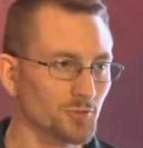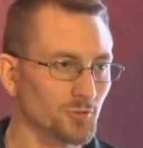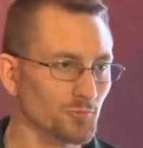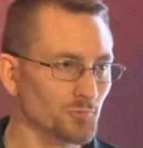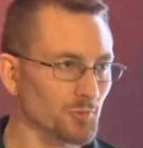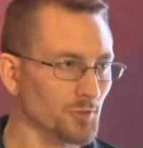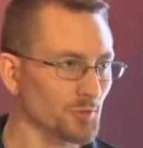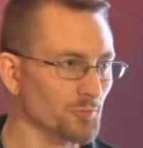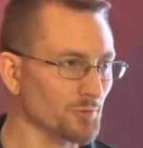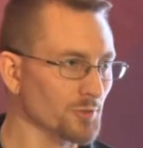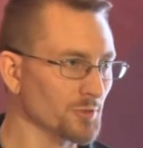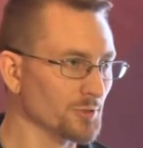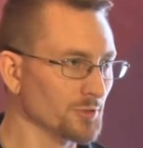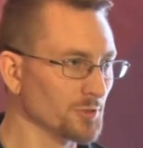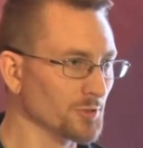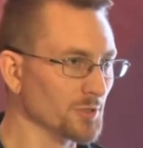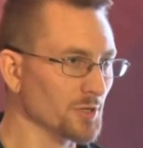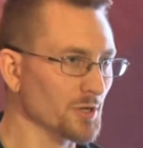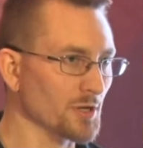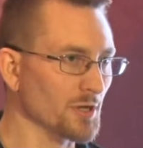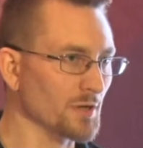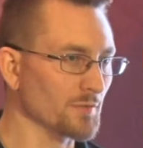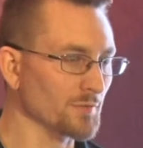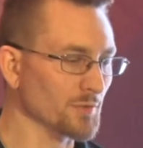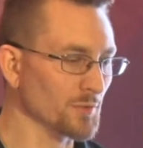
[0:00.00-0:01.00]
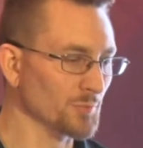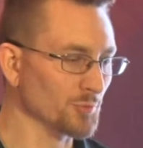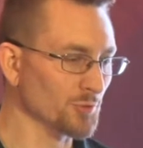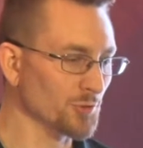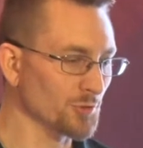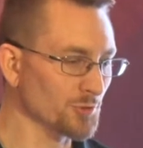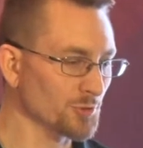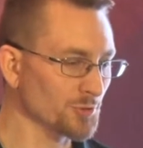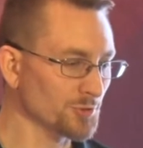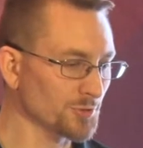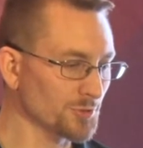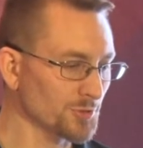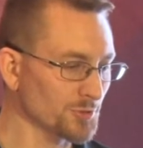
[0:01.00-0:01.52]
to where one of your Kafka
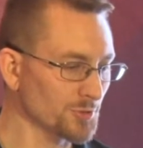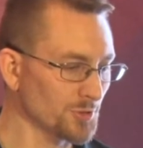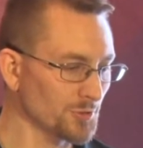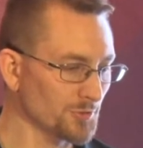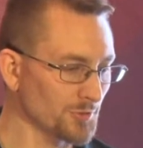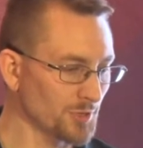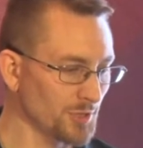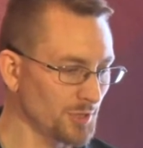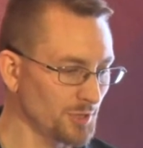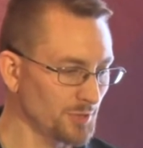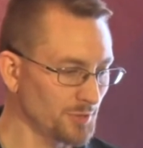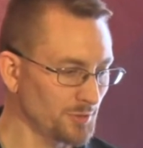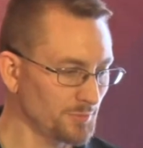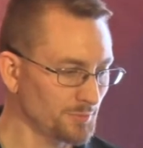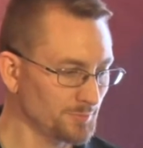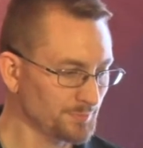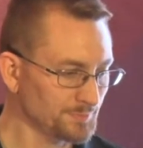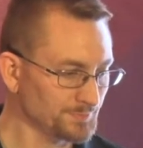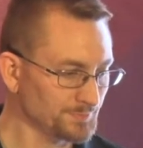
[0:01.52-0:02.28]
brokers is located.